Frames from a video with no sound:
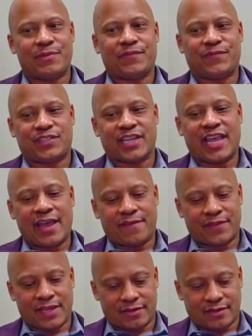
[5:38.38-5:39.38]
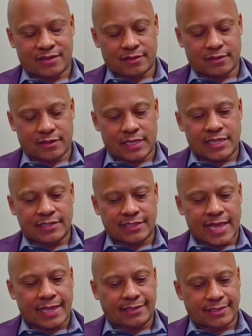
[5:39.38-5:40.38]
I mean, to have that
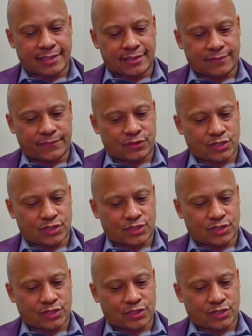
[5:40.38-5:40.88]
easy access